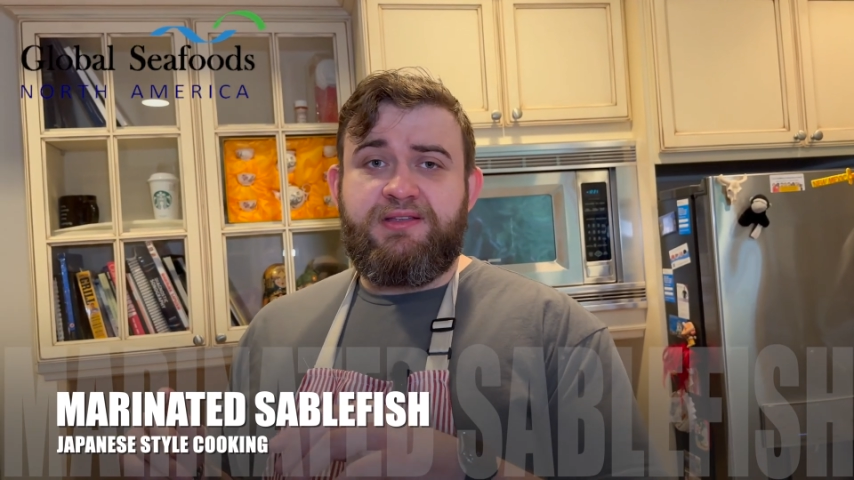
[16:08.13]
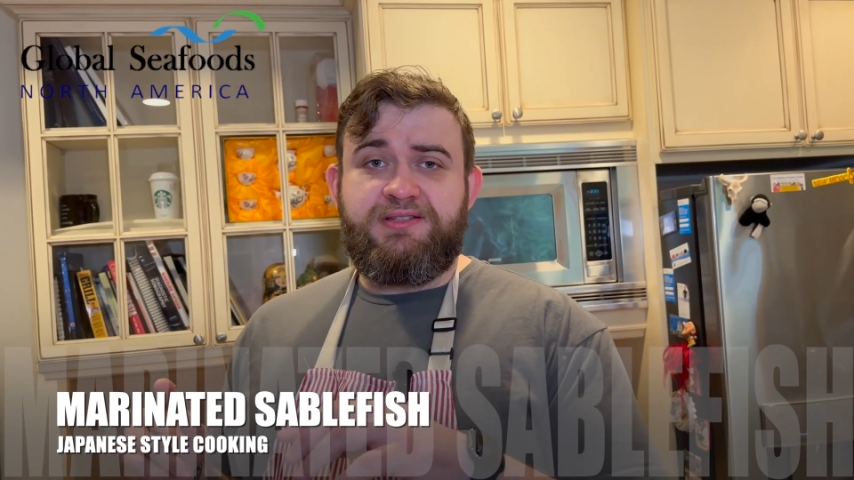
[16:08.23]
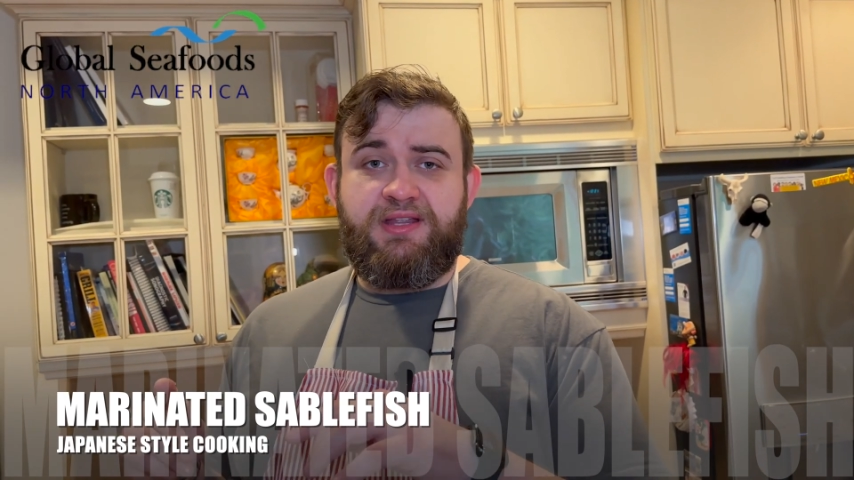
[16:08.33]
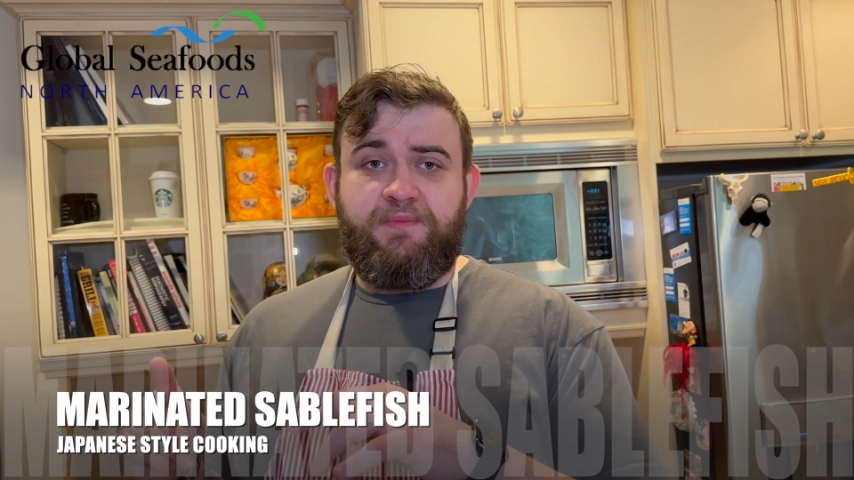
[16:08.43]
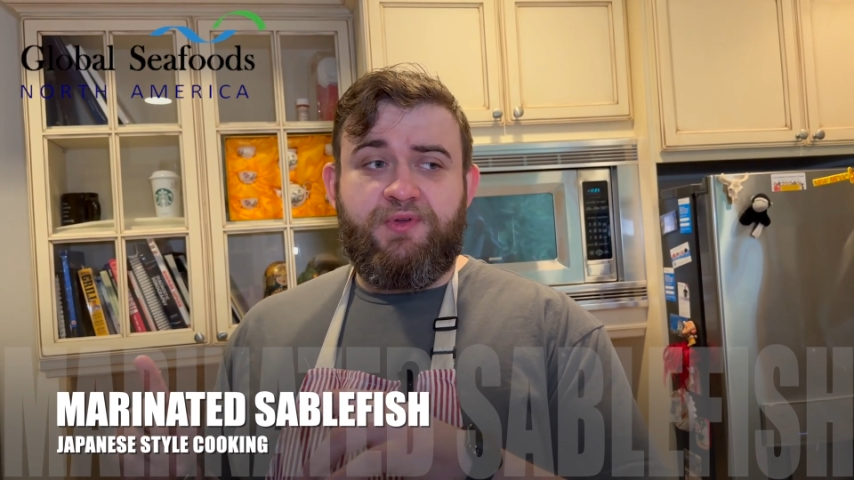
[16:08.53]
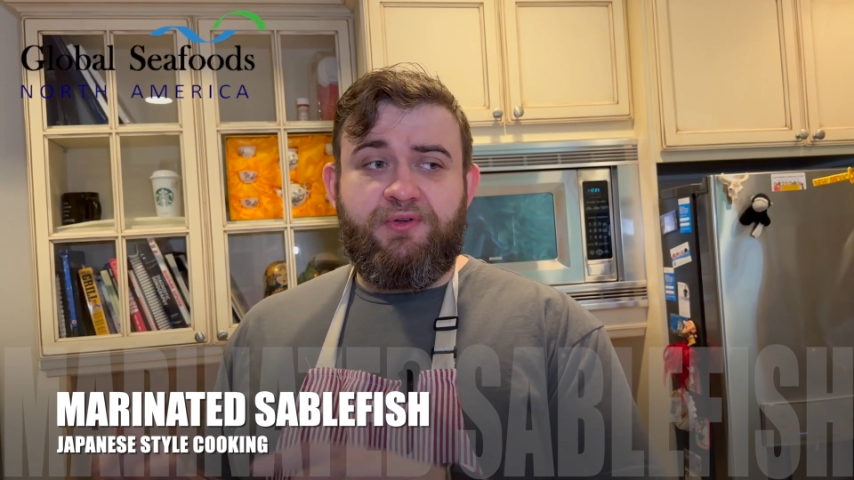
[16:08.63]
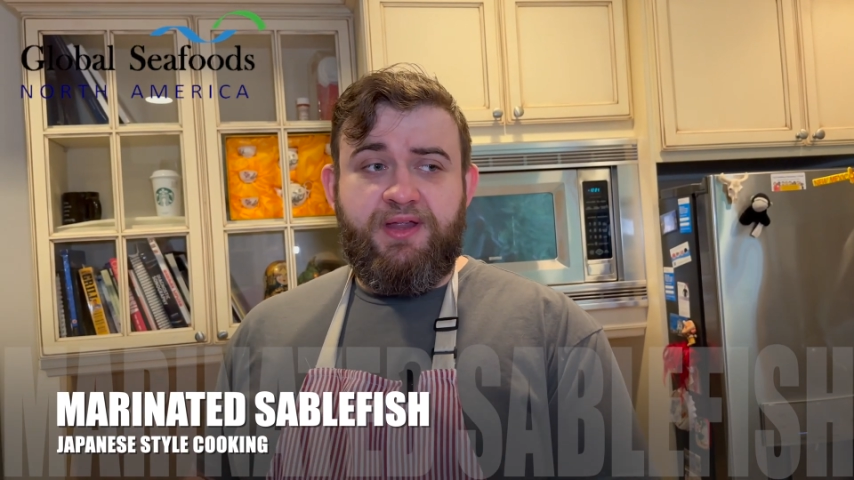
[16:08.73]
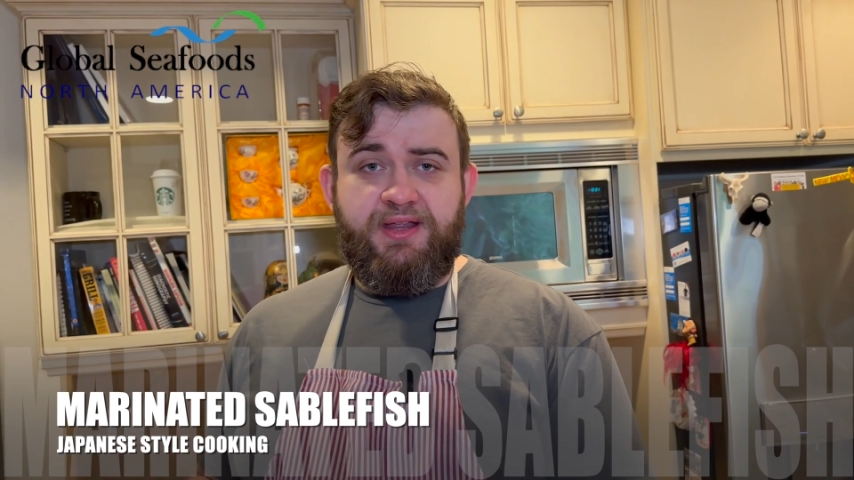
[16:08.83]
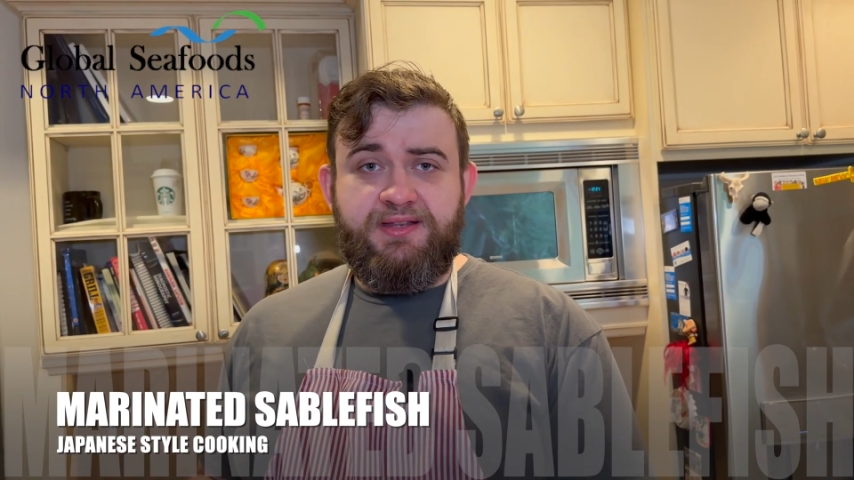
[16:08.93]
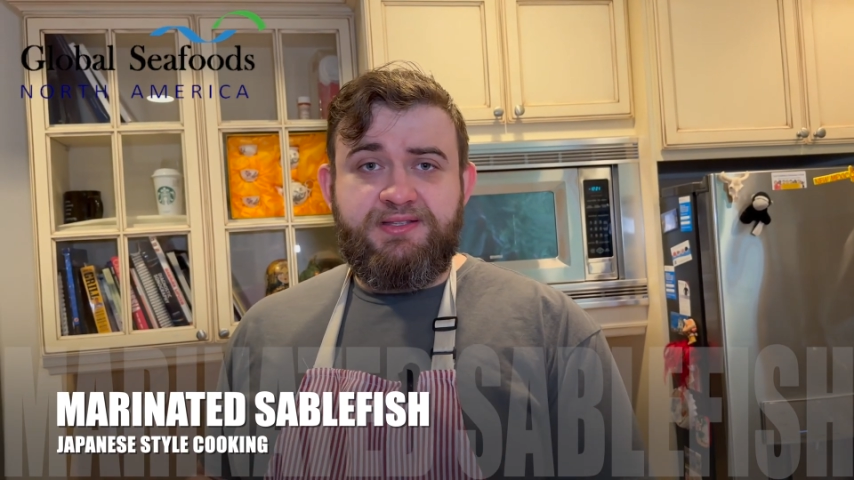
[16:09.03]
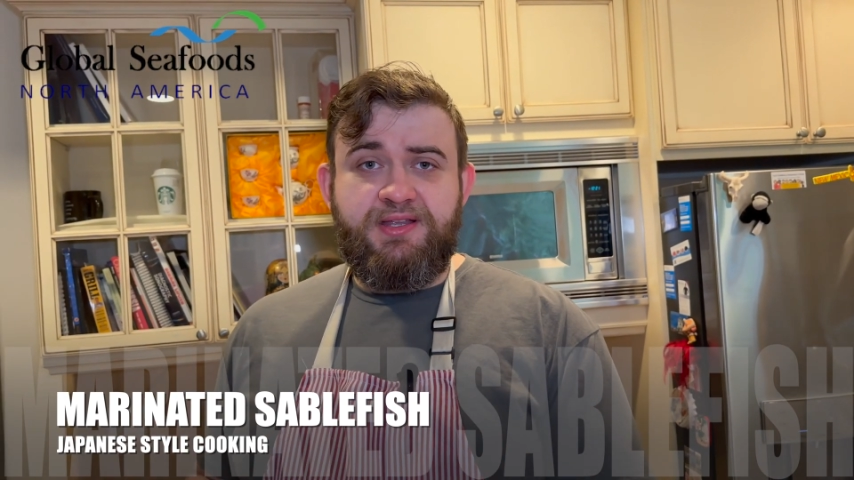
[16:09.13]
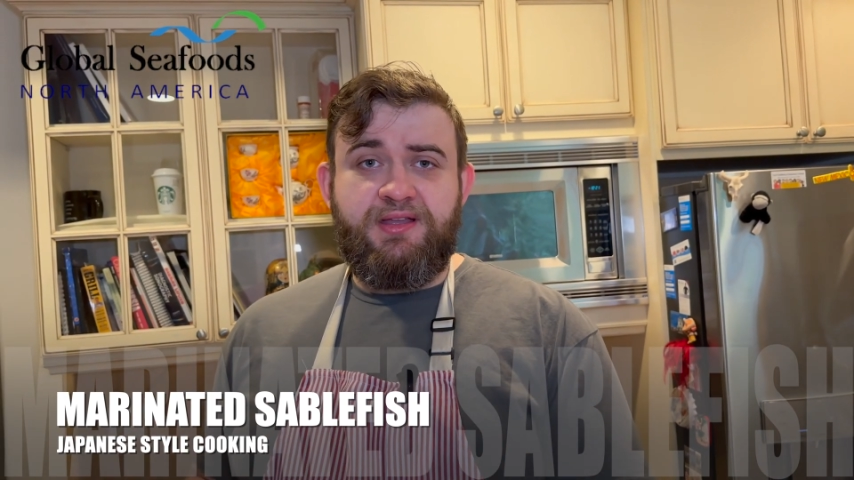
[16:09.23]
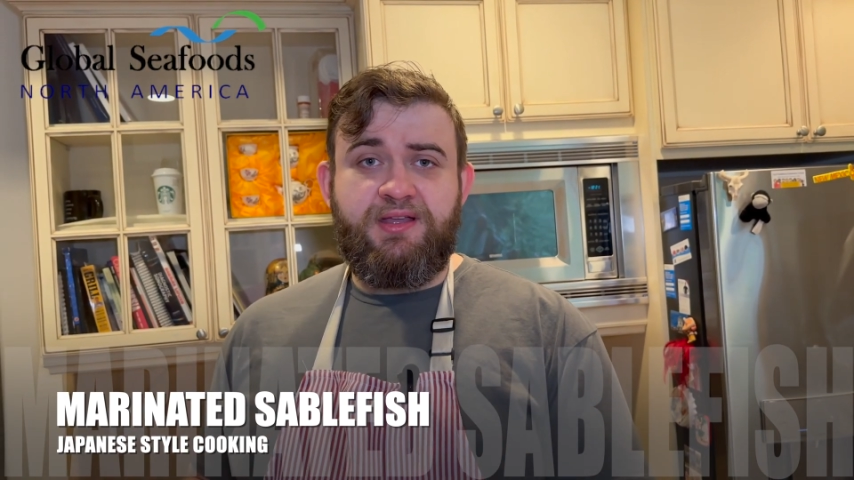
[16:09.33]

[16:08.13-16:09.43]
steamed greens.